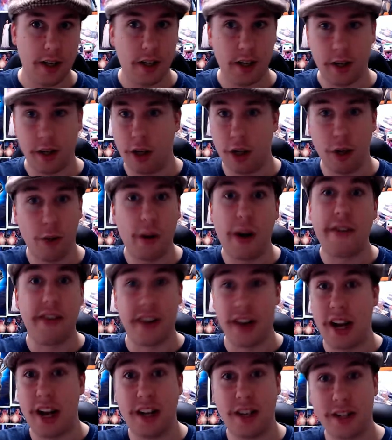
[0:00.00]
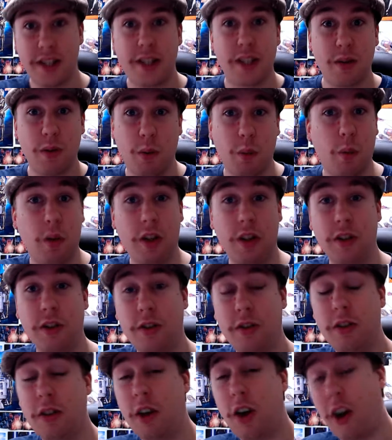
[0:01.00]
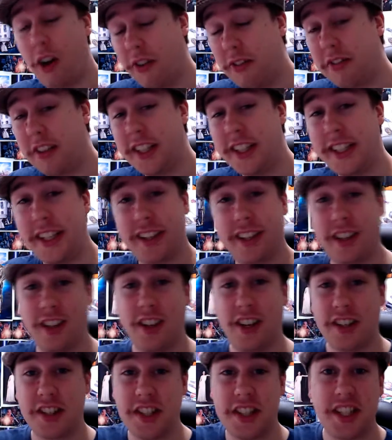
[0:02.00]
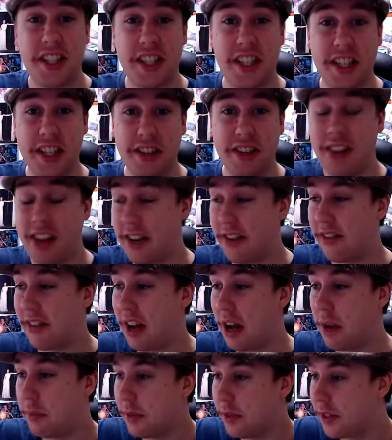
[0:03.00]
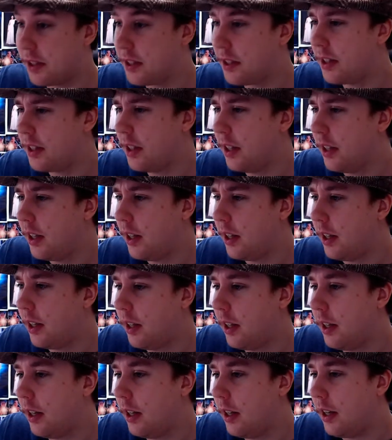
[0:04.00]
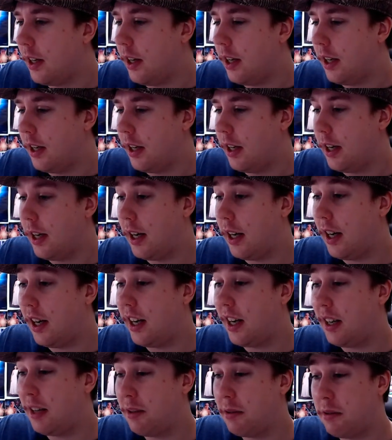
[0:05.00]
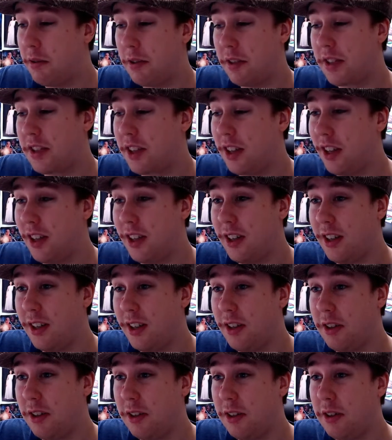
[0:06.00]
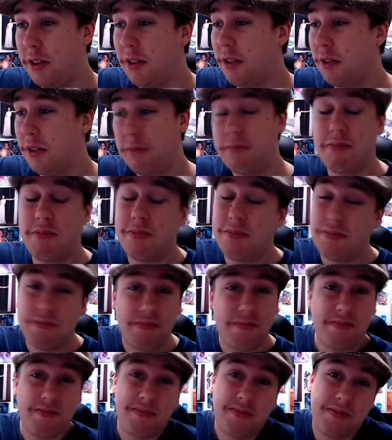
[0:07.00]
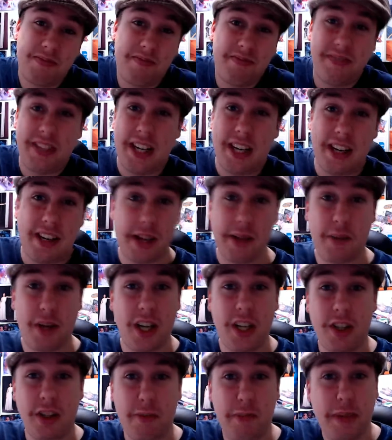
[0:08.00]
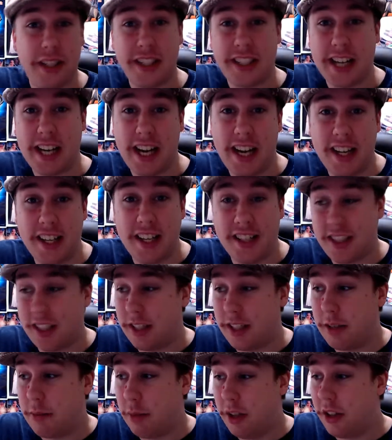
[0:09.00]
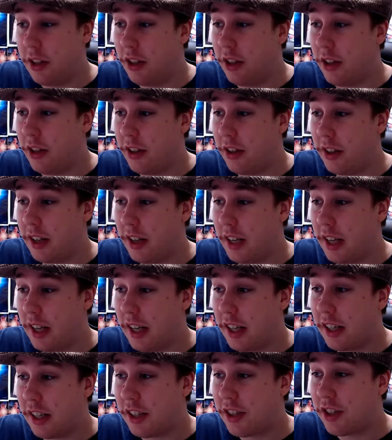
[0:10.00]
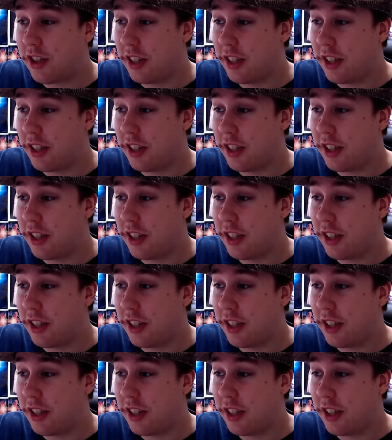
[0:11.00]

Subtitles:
whoever else will hopefully get the license if that ever happens. So, yeah, that might not be the case. Like, it might not actually